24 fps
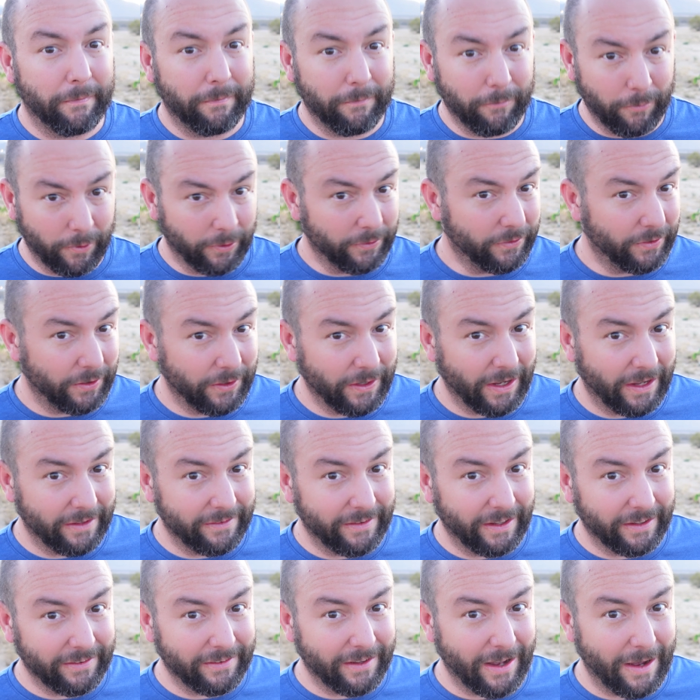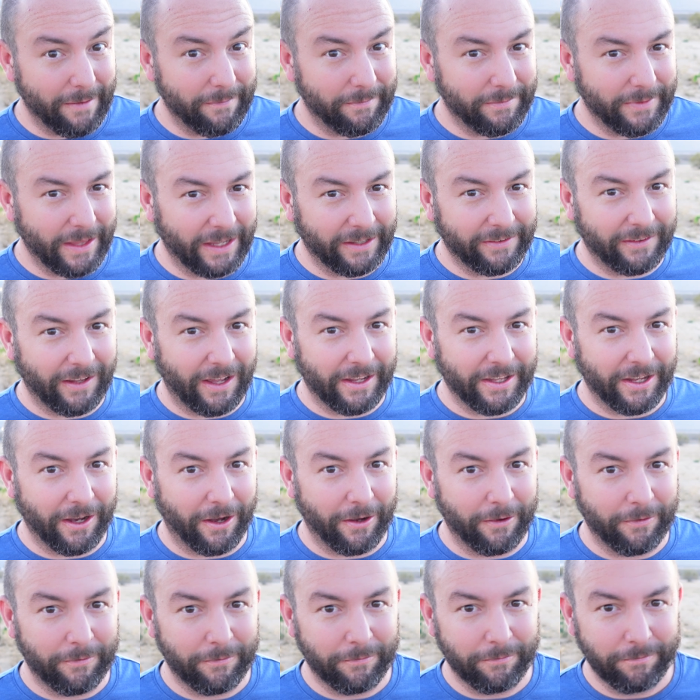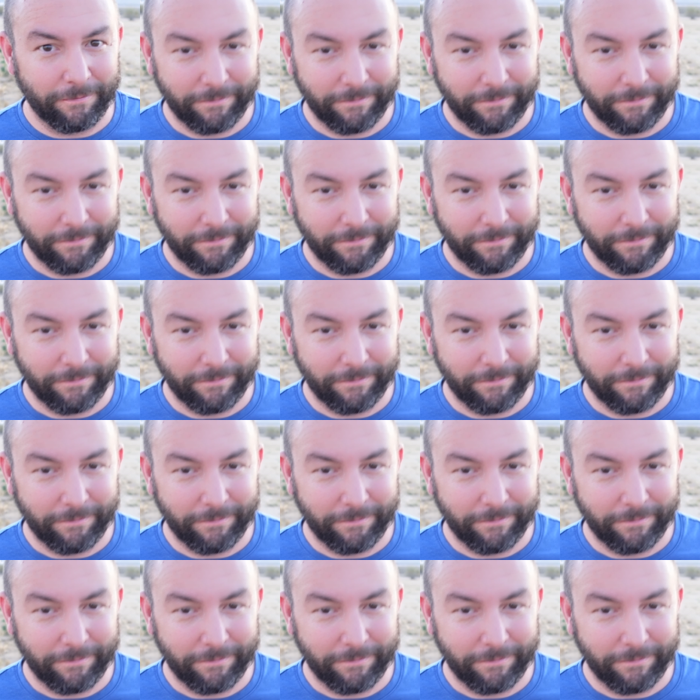we'll see you guys next time. Thanks a lot, y'all.